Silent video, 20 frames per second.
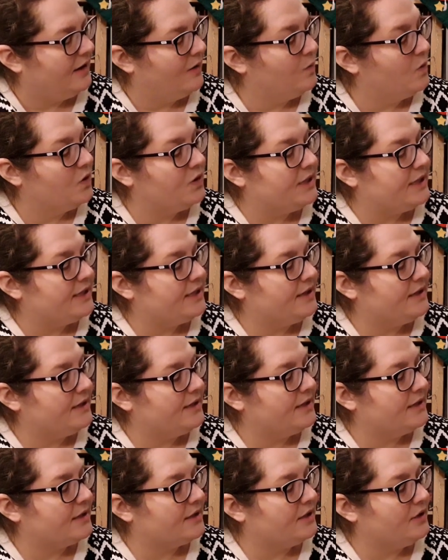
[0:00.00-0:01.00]
A
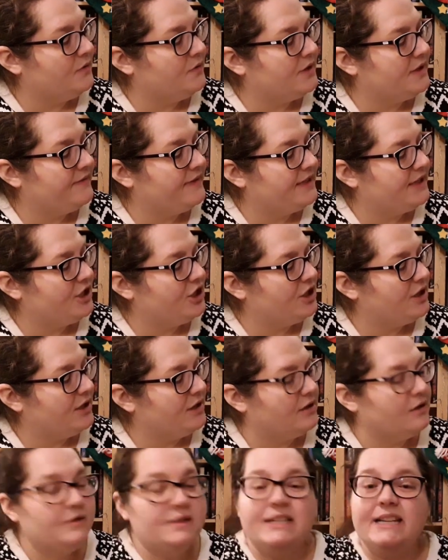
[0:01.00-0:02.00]
Waterstones exclusive edition,
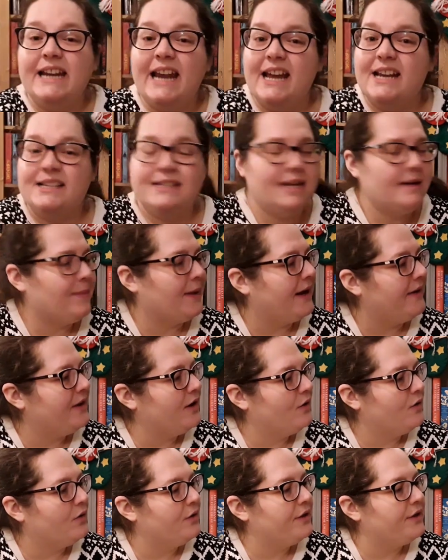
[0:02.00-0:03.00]
including an essay by
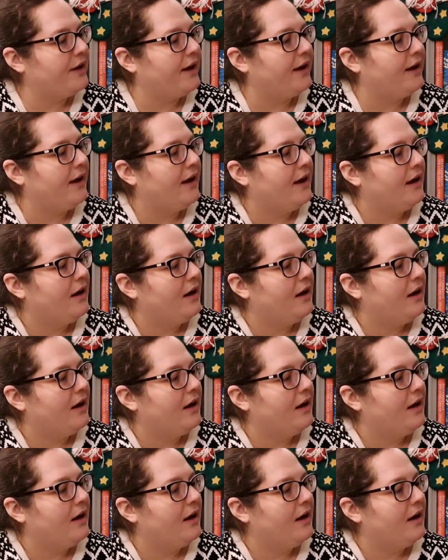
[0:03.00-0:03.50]
the author.